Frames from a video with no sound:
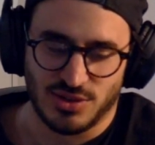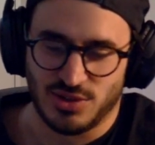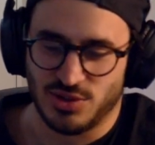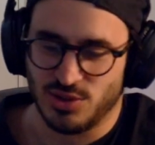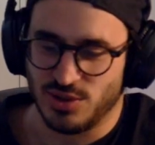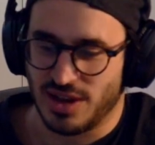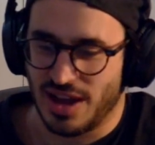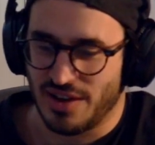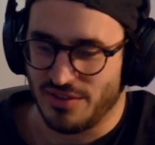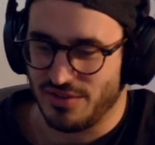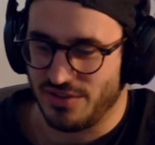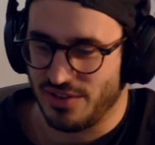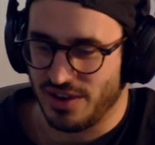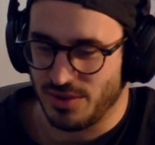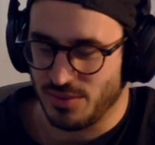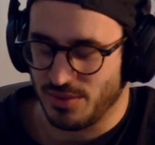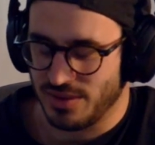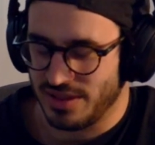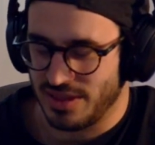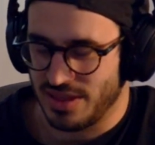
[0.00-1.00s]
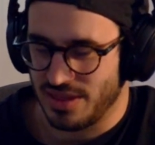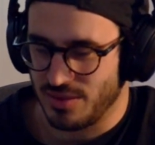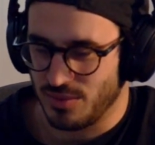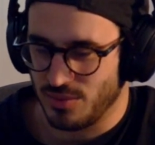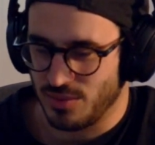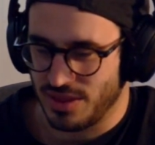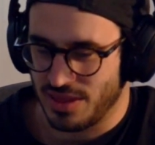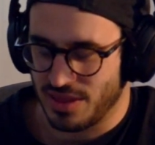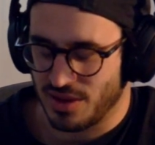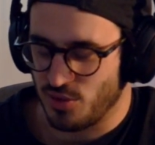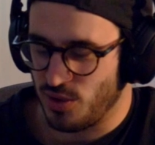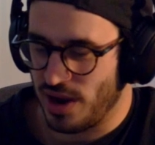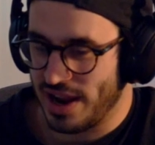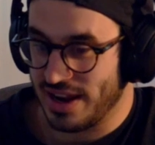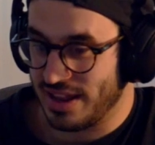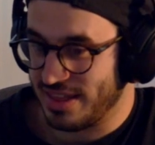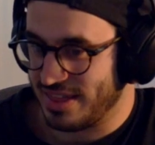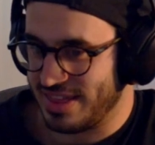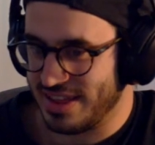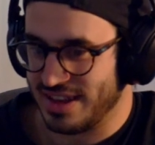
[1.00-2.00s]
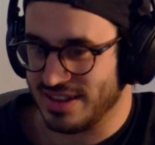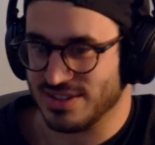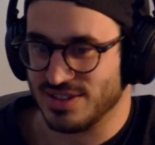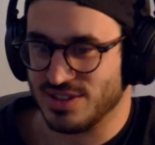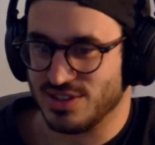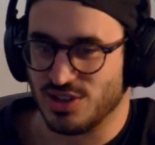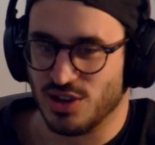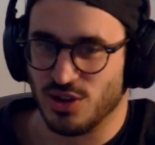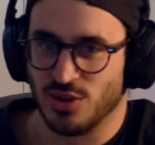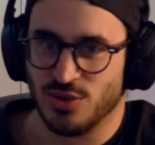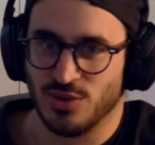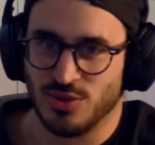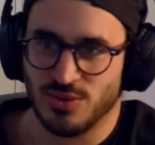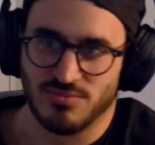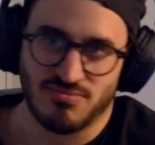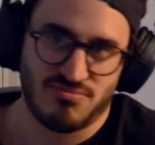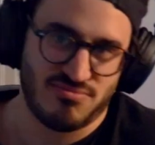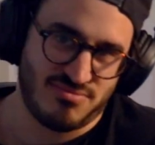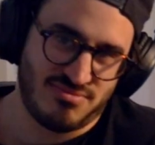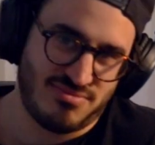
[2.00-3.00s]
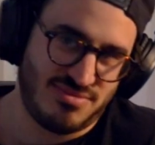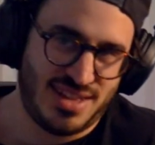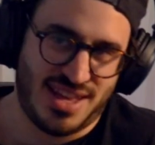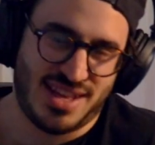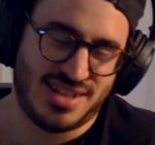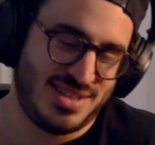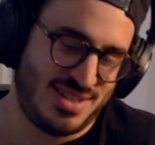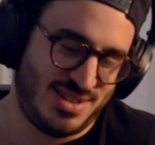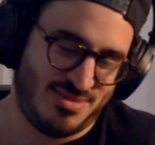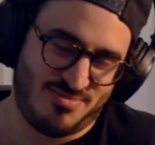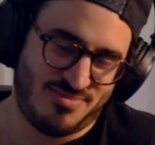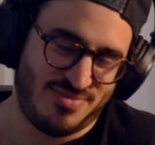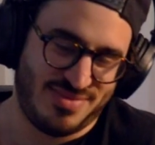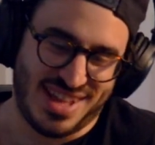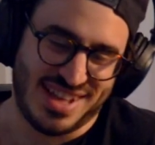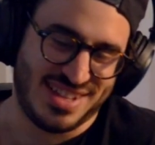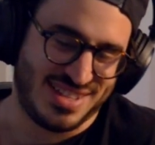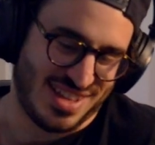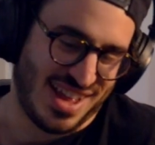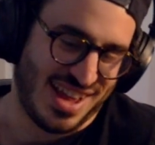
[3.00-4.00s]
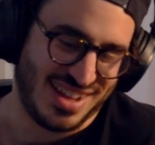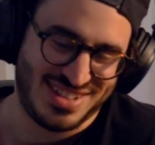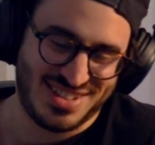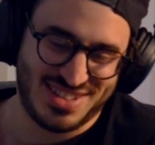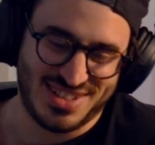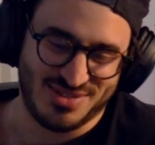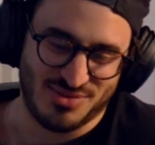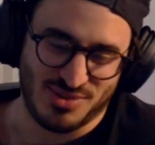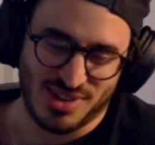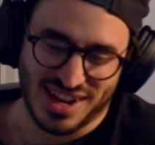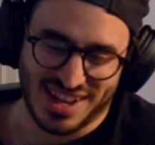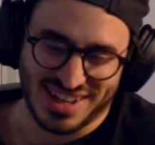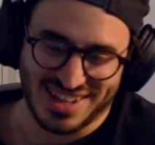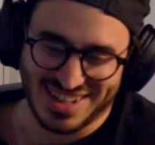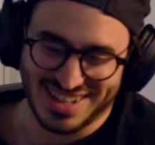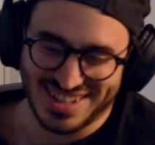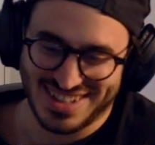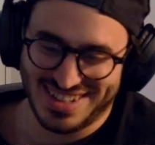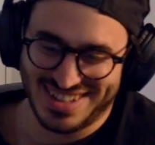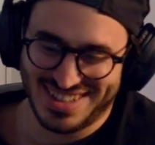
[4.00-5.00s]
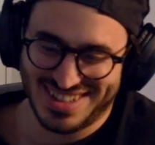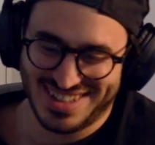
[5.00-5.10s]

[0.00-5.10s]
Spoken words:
To have fun with creating things, so it's nice. We like it.